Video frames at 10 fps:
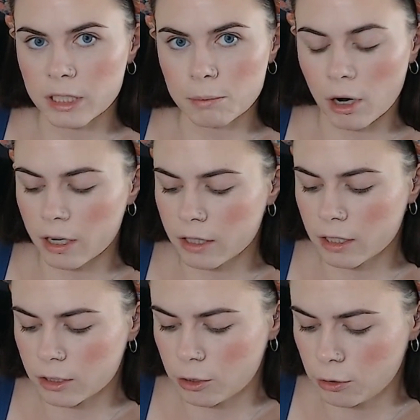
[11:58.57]
part in there
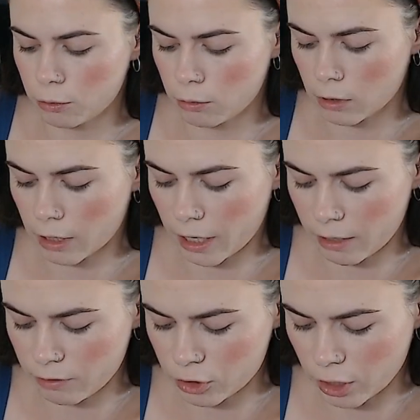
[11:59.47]
to kind
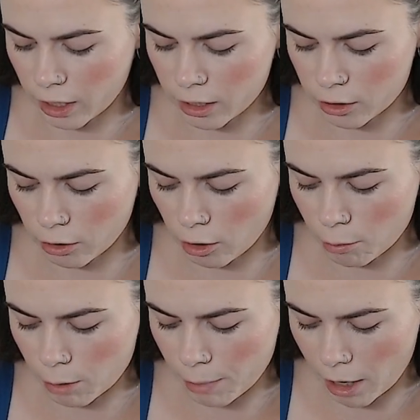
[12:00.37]
of shut it so no
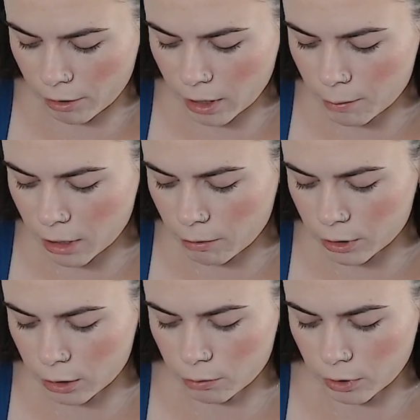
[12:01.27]
more powder comes out, which
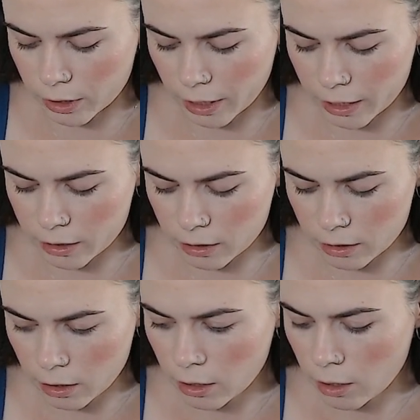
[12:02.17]
is really nice.
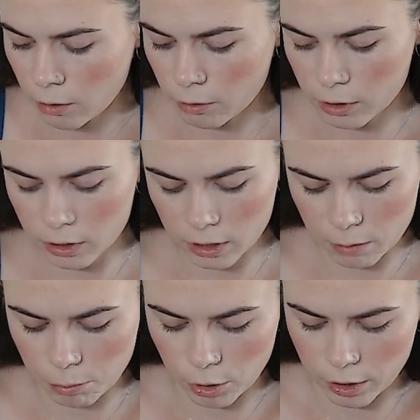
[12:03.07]
We're just going
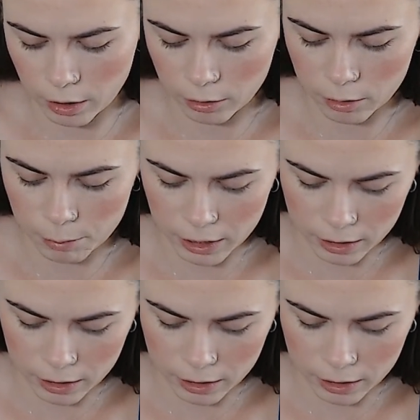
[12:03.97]
to put a little bit in the